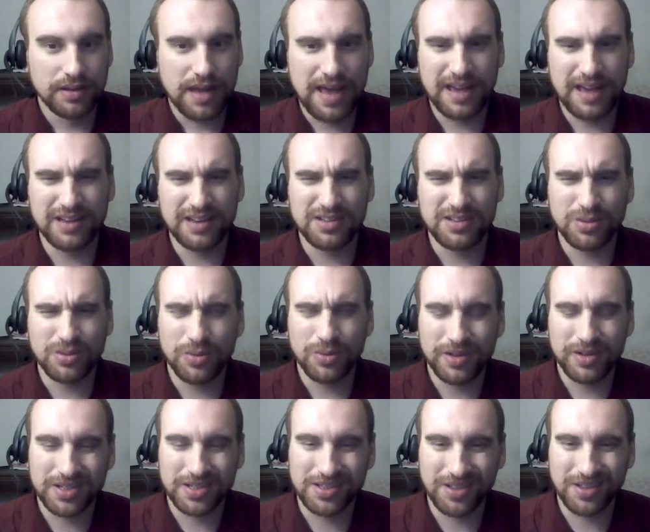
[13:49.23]
And do you
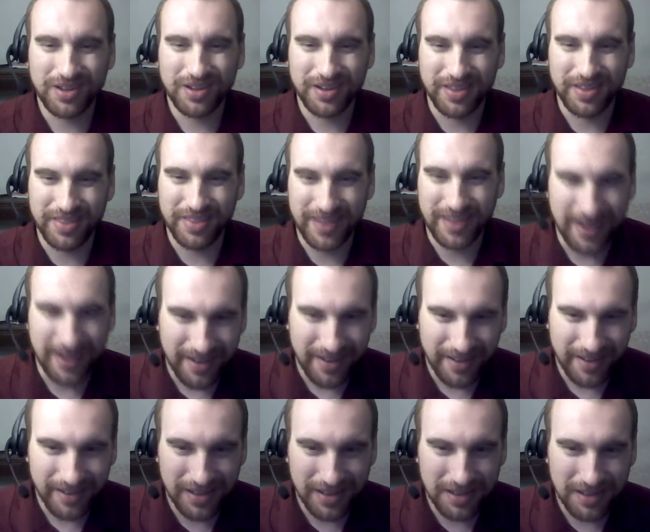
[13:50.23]
want to start
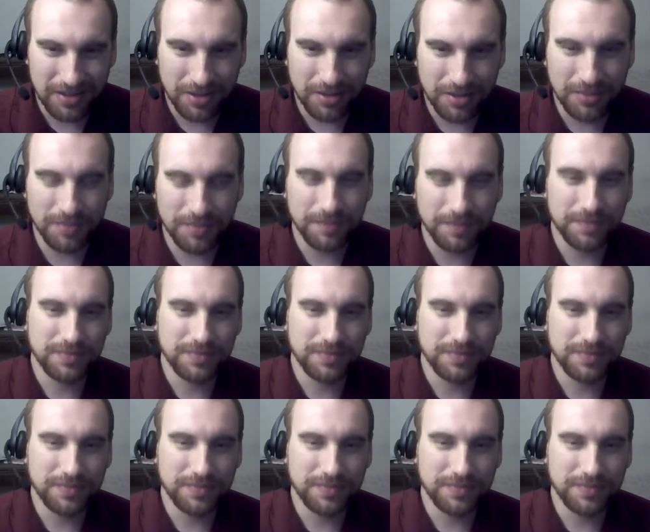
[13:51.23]
there in your